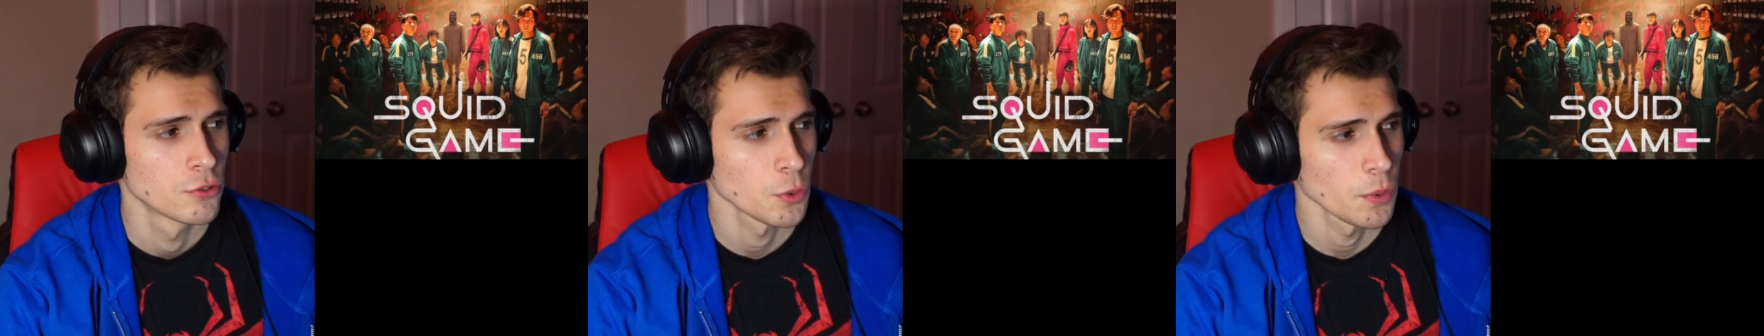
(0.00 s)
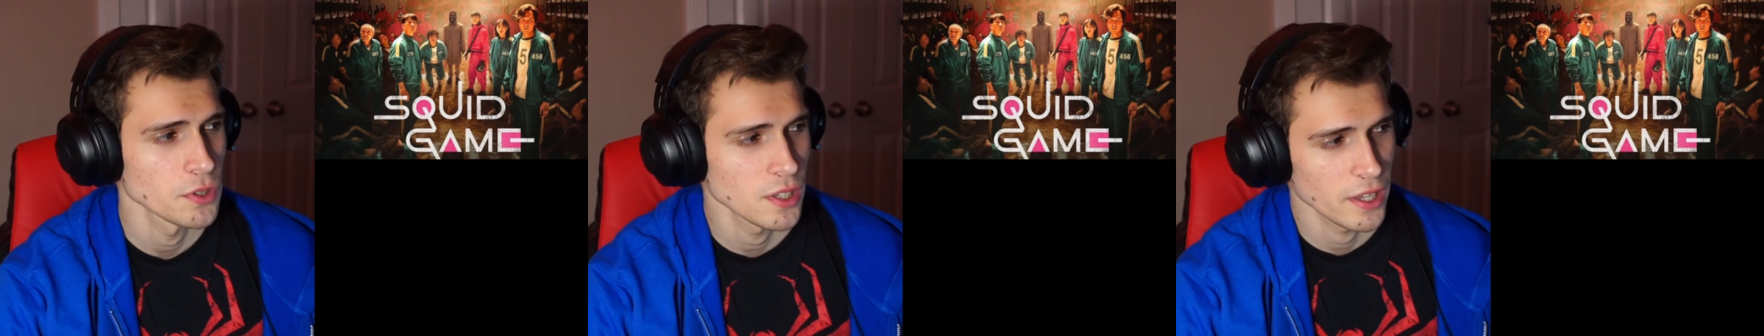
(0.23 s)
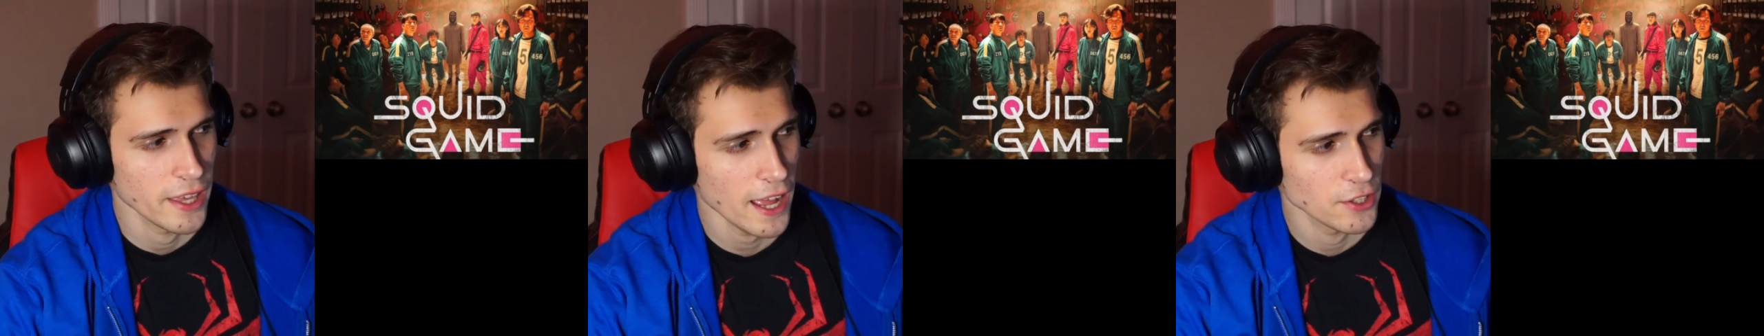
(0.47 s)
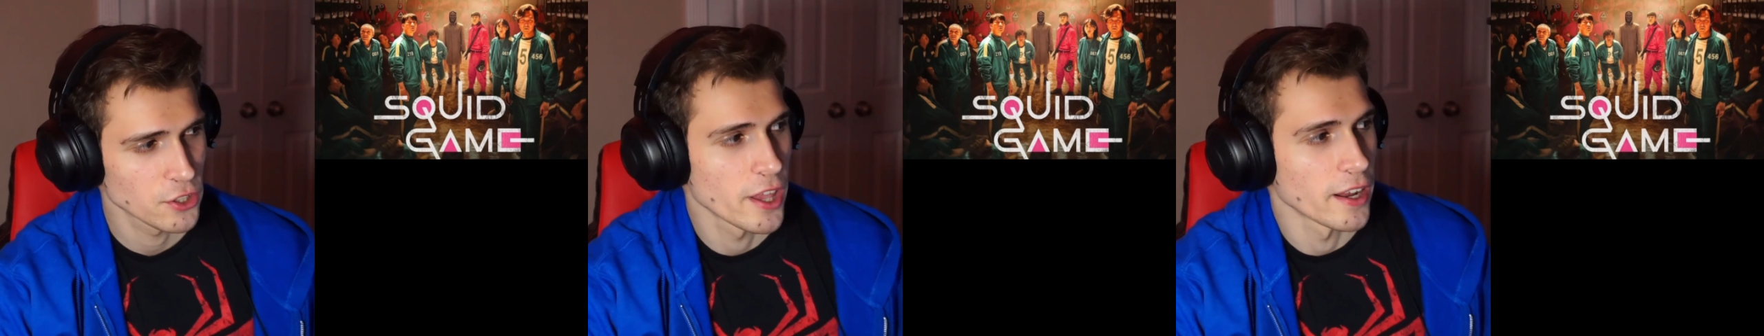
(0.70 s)
So what's the
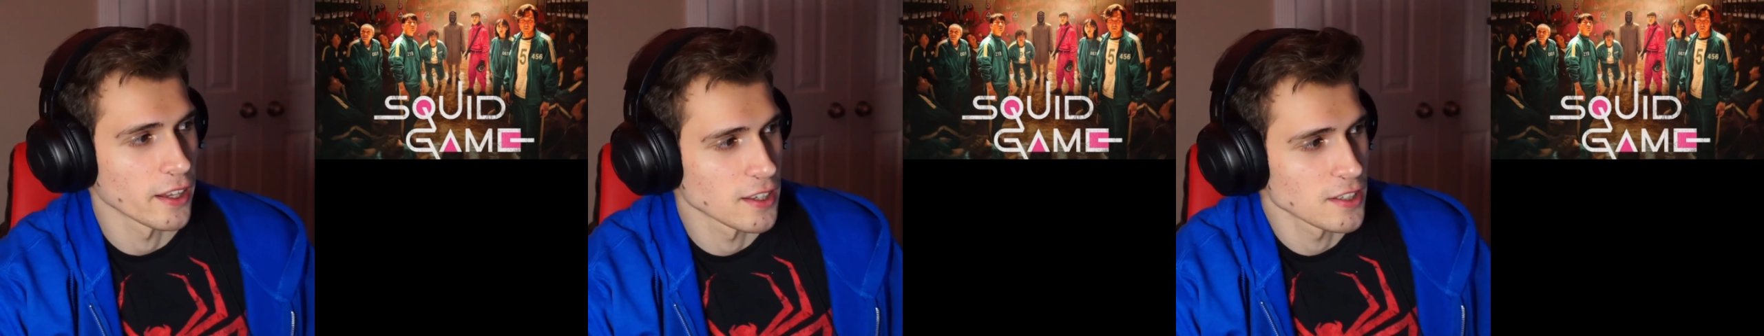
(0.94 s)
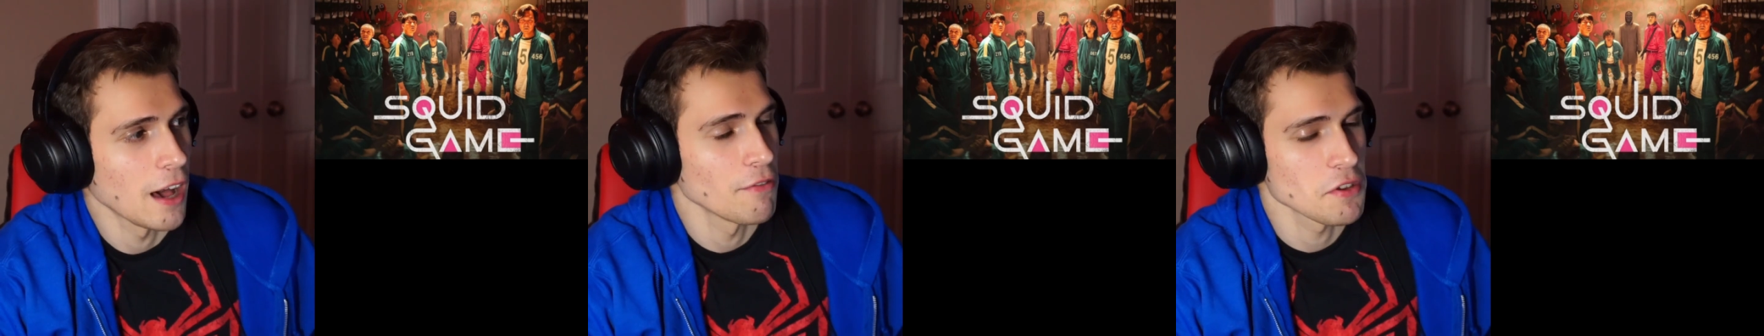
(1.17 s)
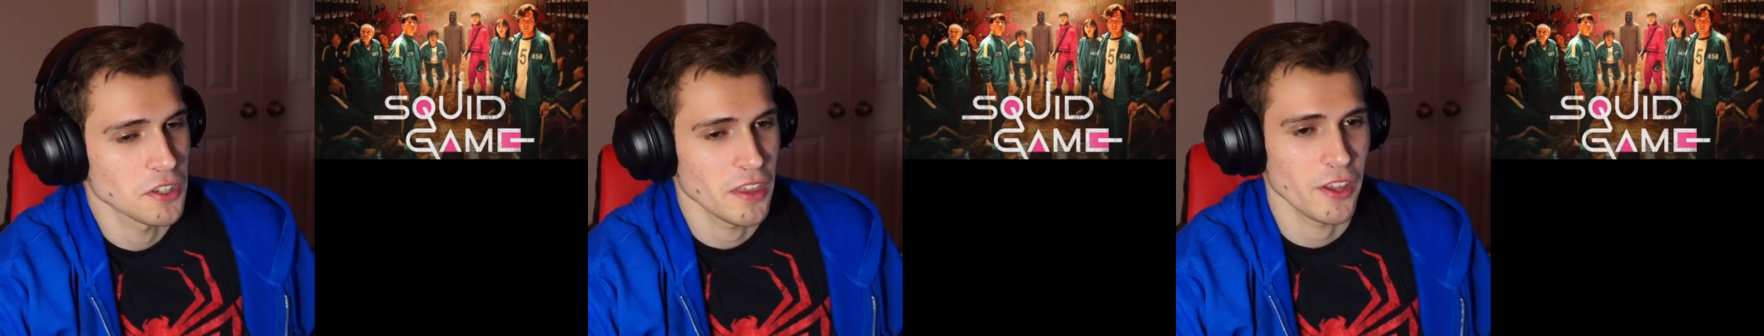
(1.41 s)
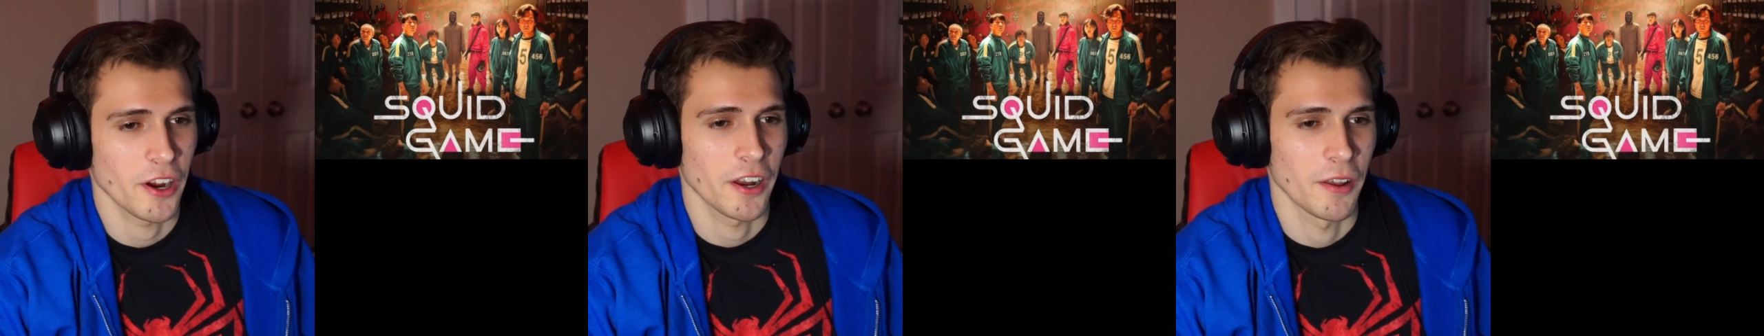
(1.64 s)
catch then? Because
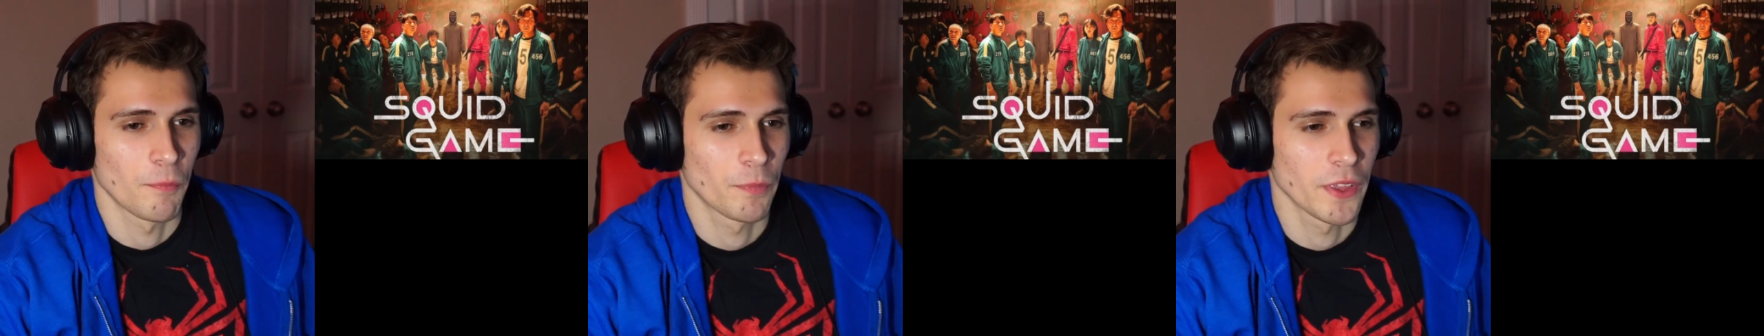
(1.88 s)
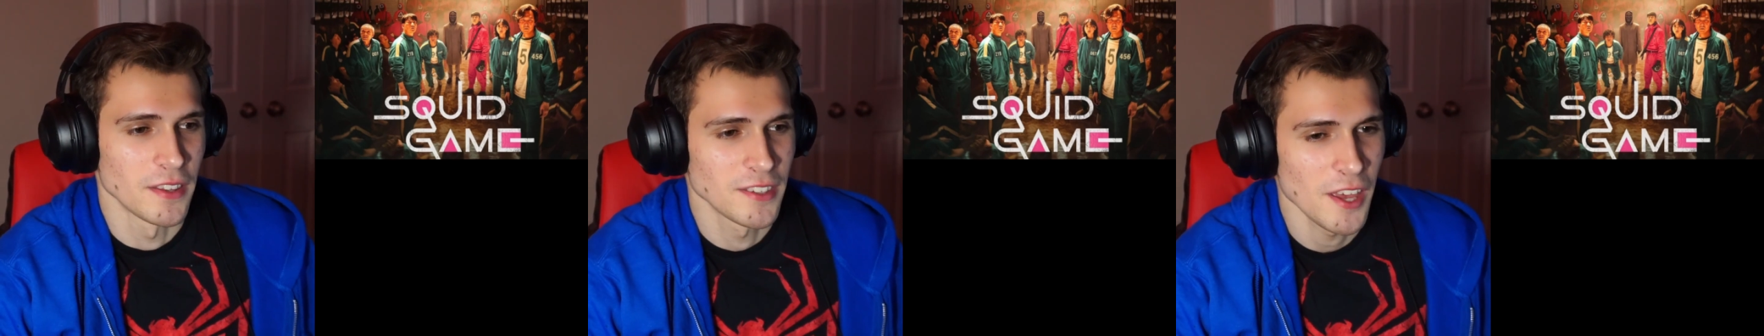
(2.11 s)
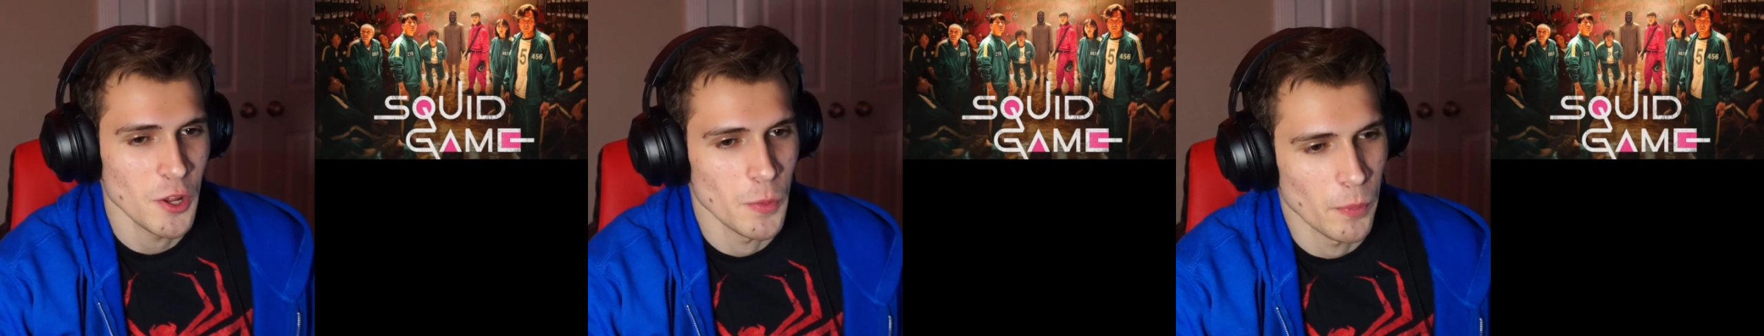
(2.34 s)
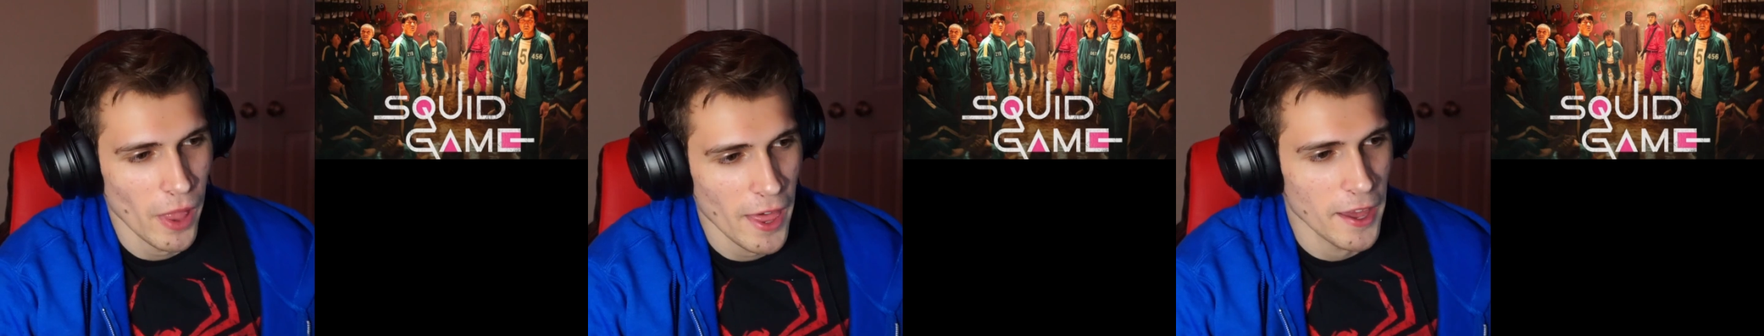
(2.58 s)
obviously they're gonna
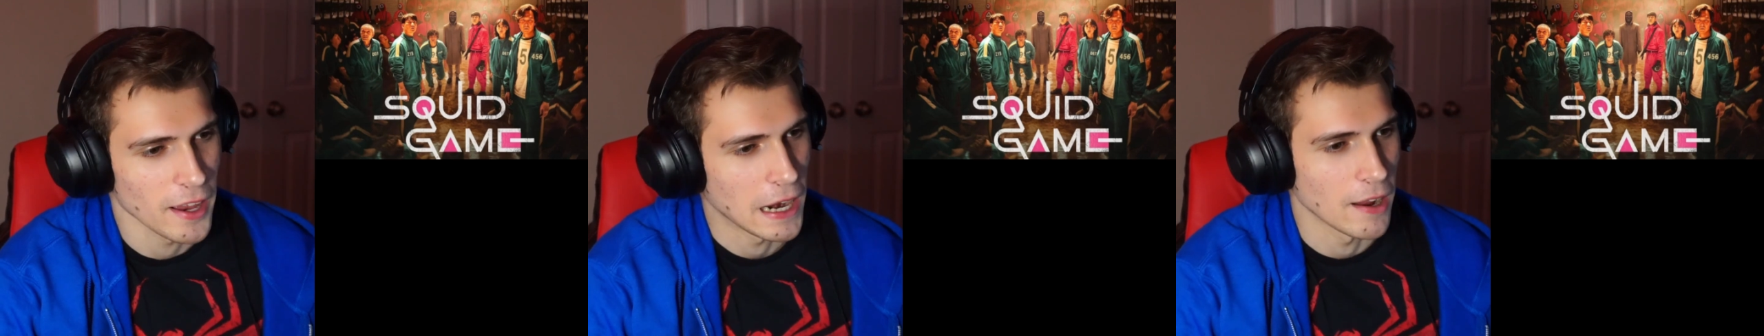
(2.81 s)
continue playing.